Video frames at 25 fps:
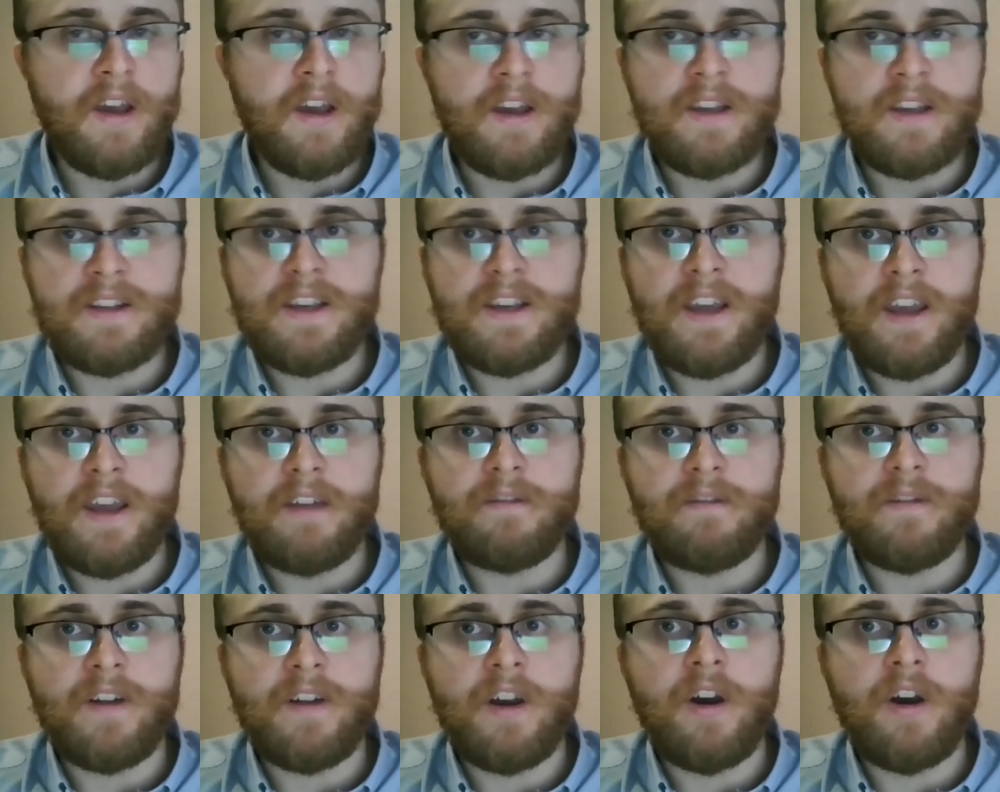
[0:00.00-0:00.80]
they
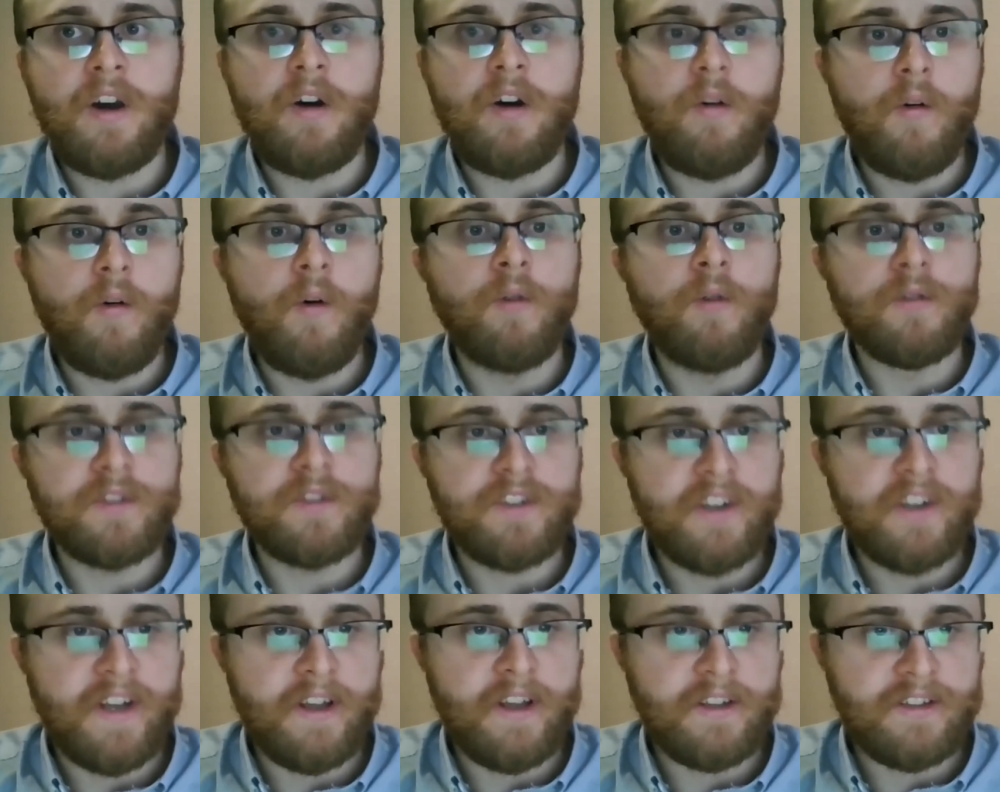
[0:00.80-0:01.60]
have own
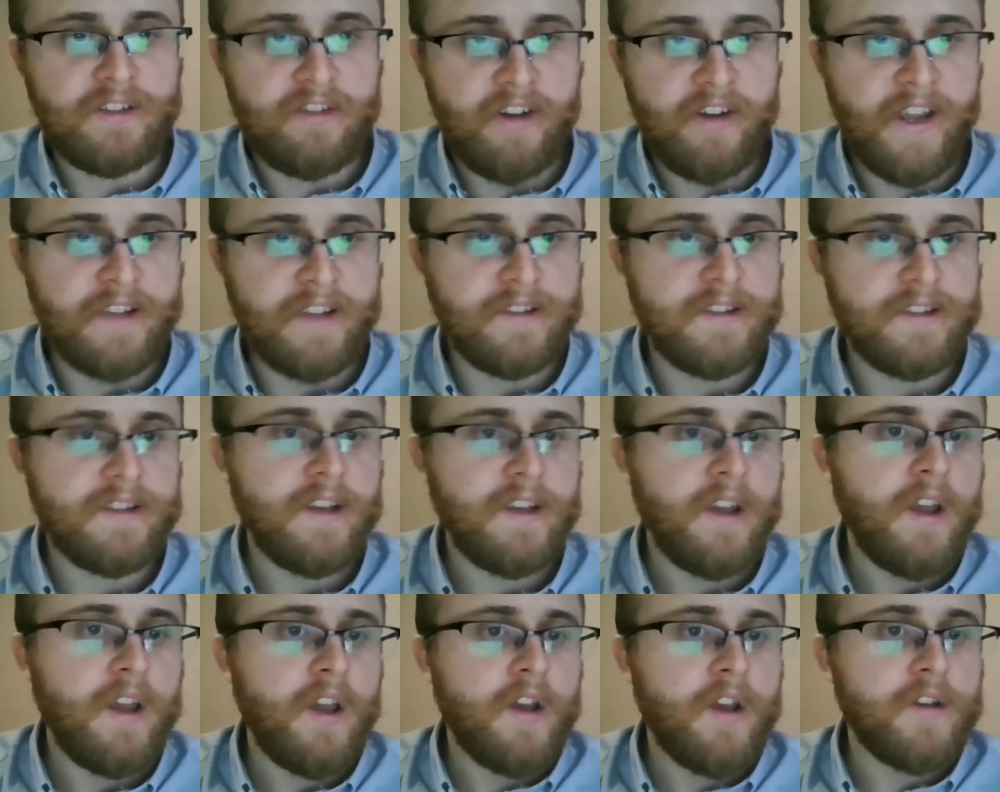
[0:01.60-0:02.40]
trends.
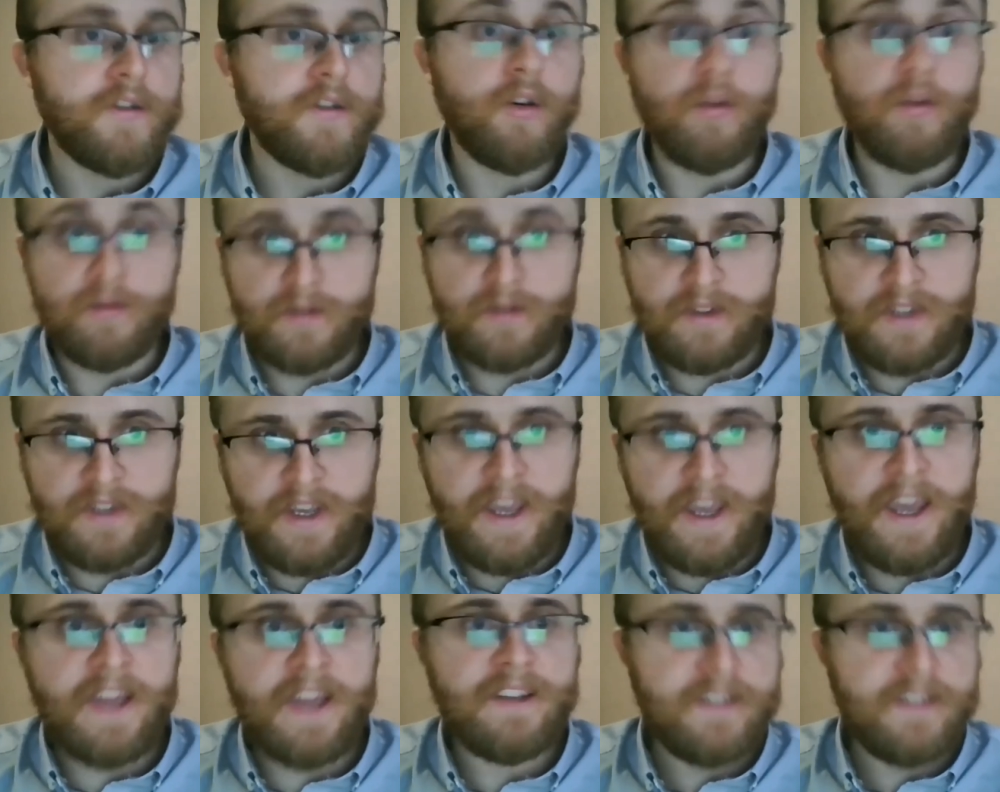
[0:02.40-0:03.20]
So,
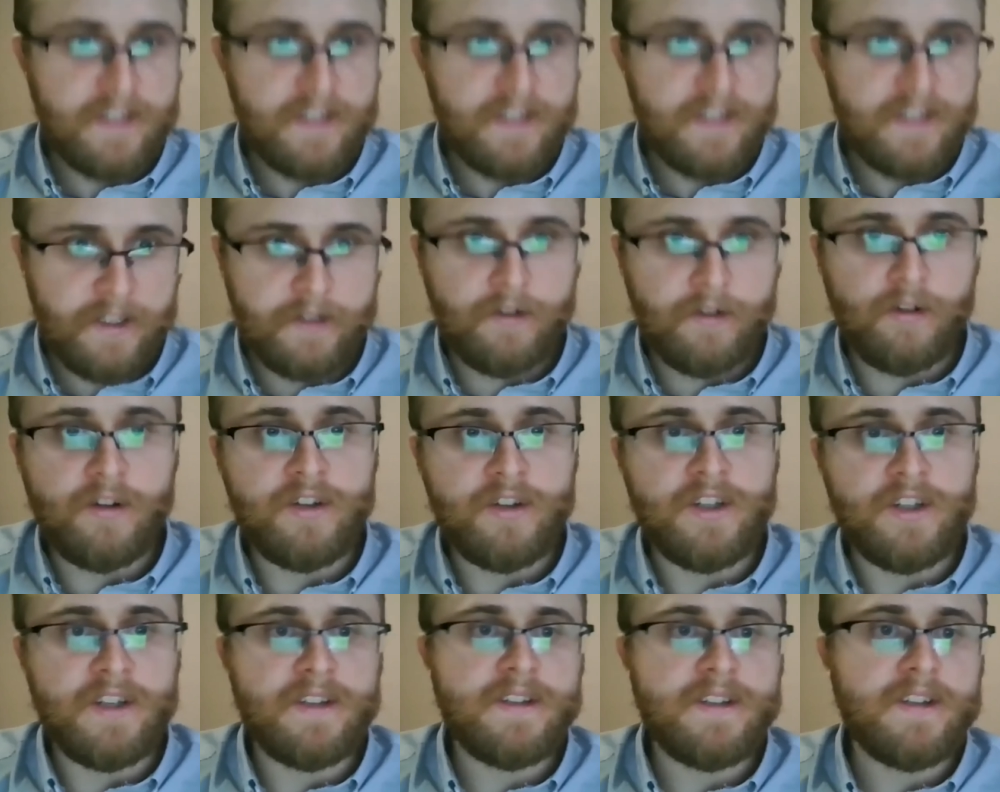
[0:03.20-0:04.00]
and
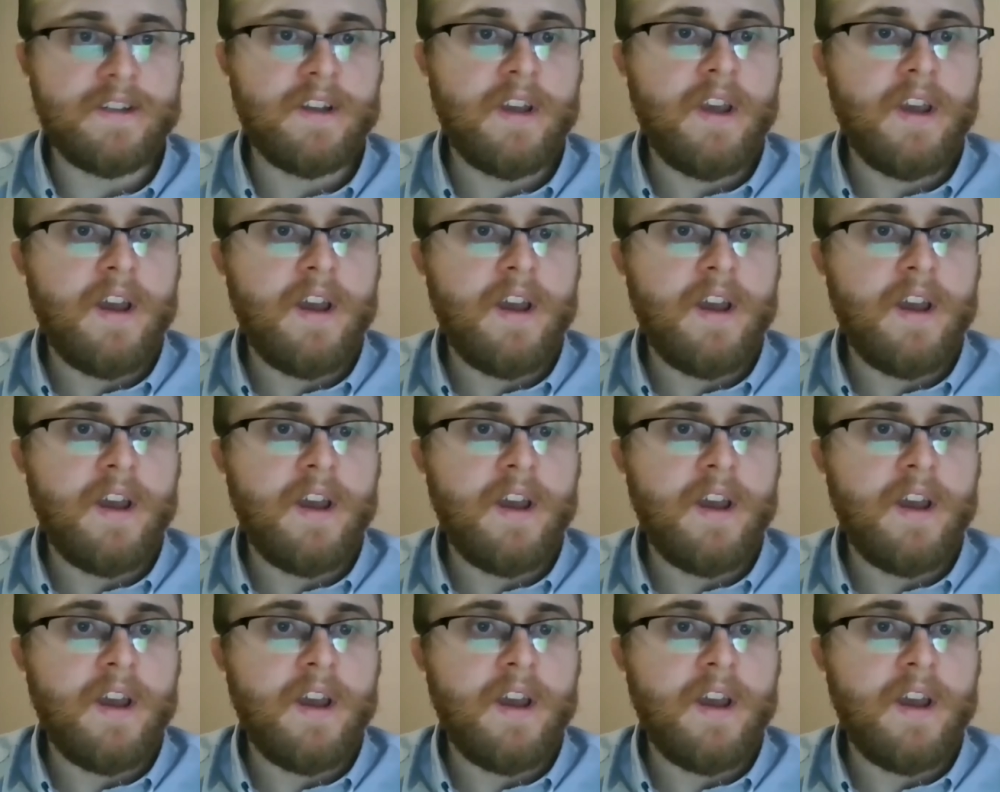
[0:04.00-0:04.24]
technologies.